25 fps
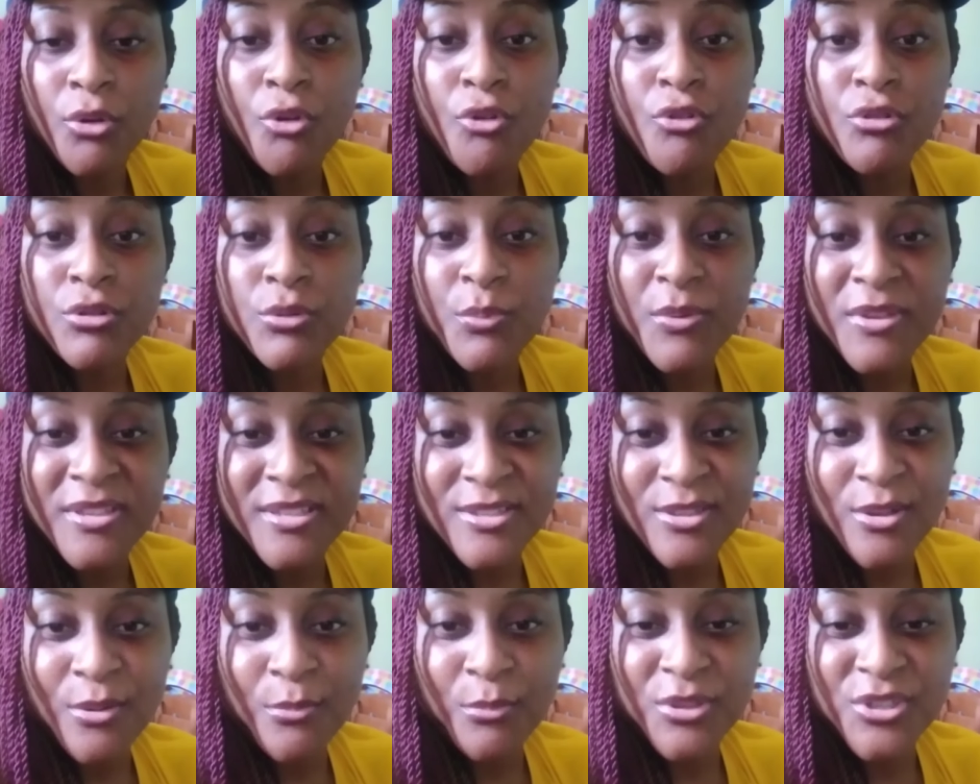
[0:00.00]
good
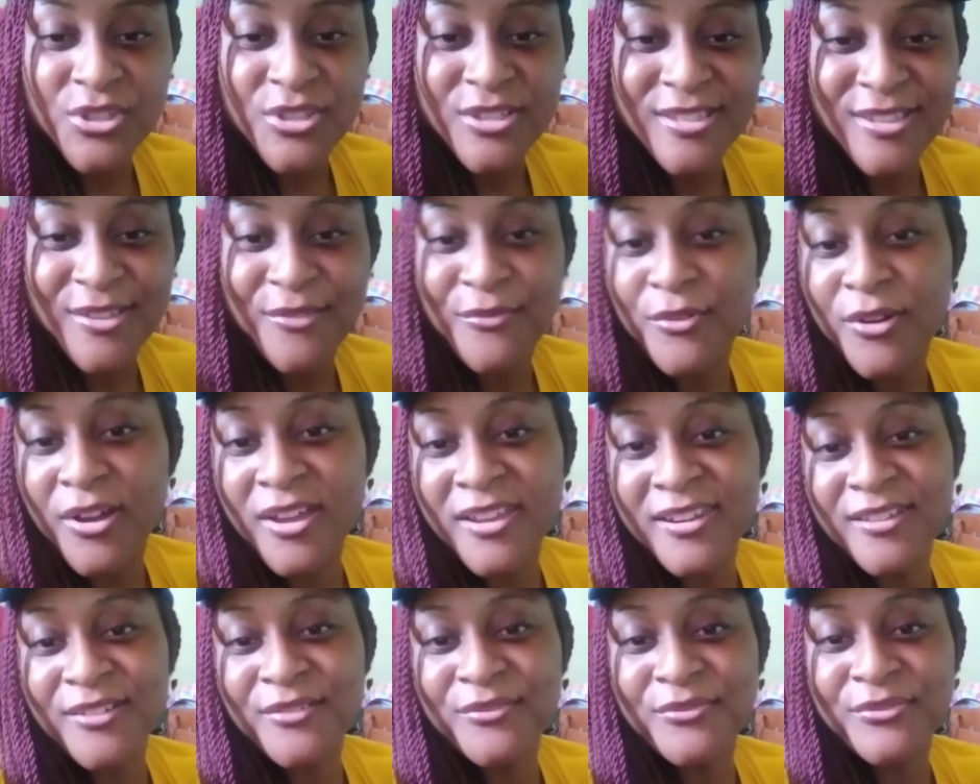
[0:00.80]
wisdom, which is
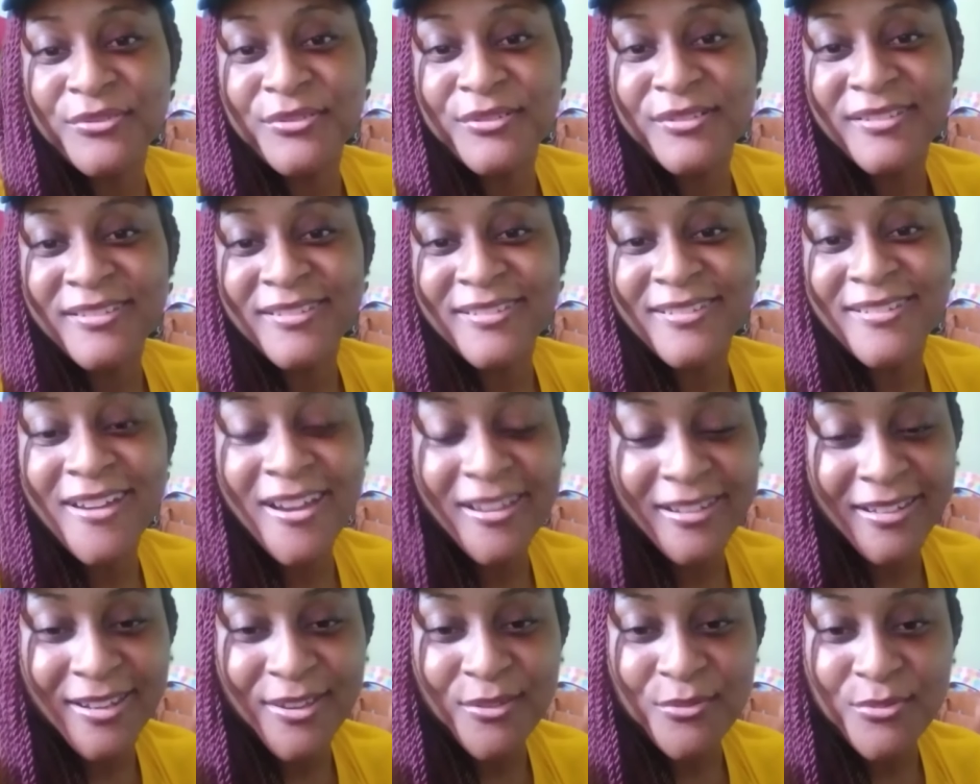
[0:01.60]
devoid of
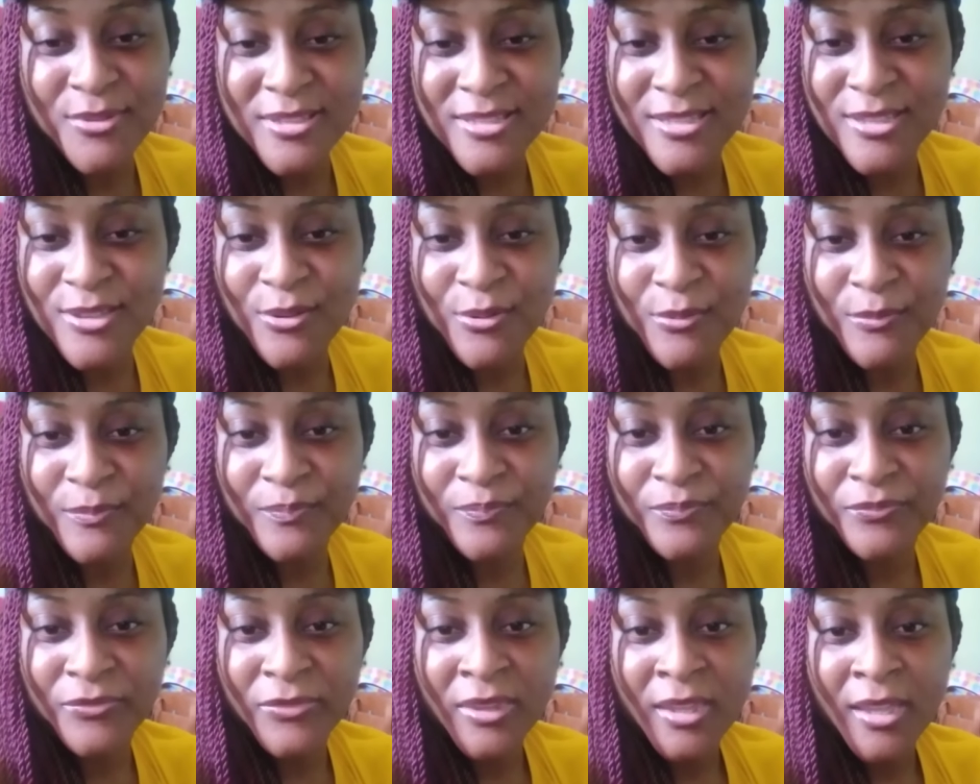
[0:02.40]
godly
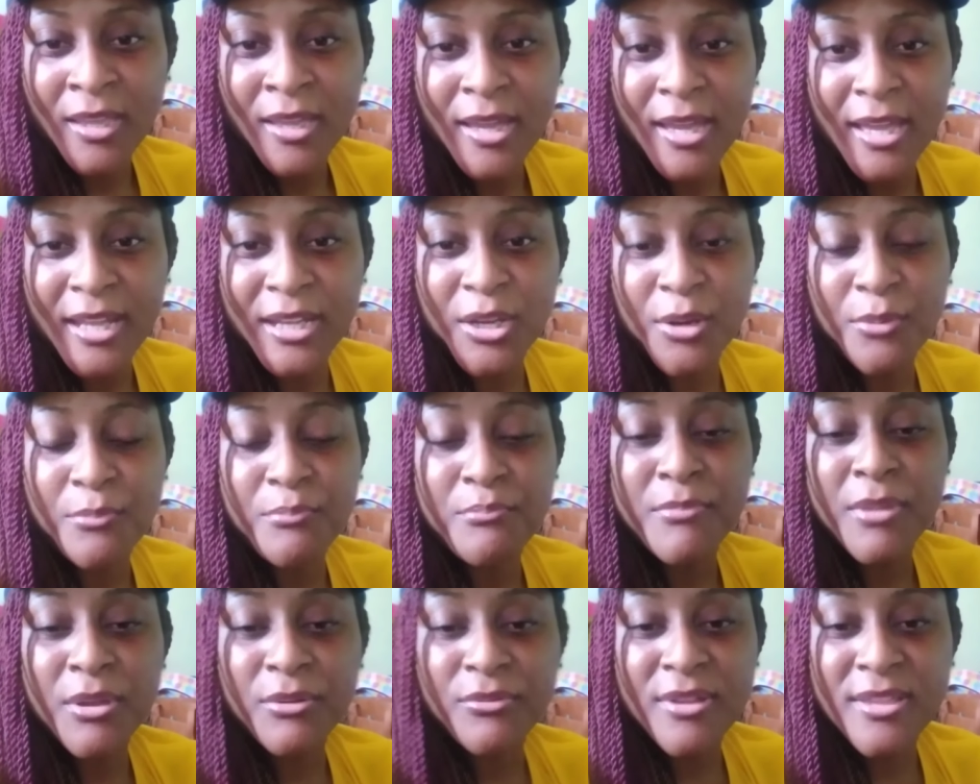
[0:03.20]
wisdom. And there are
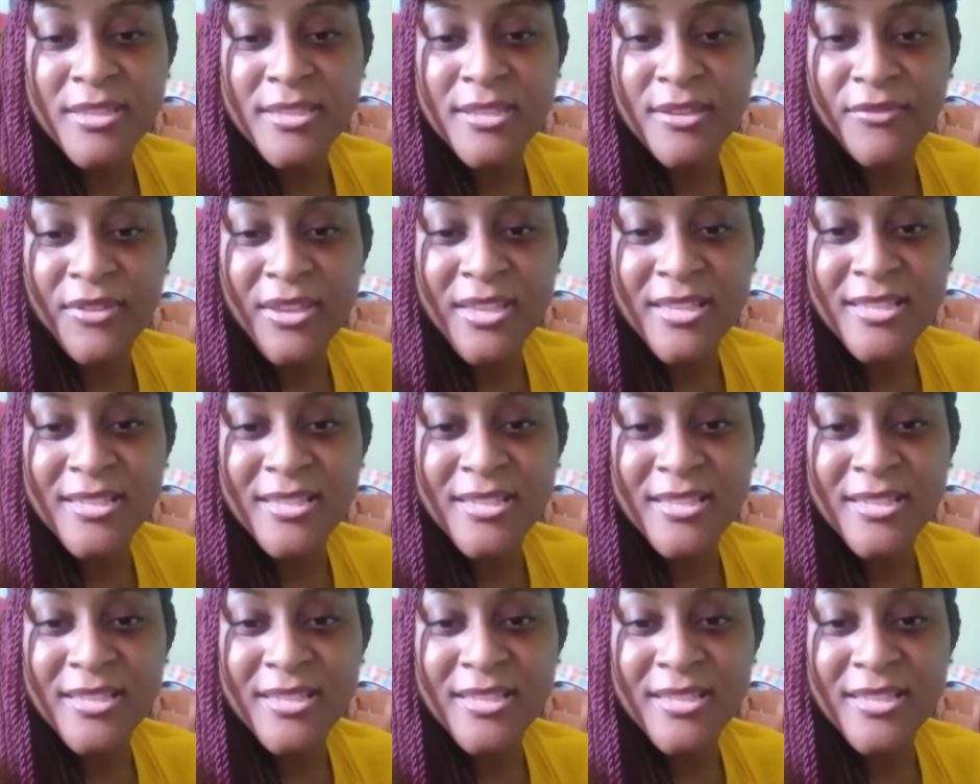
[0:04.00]
myriads of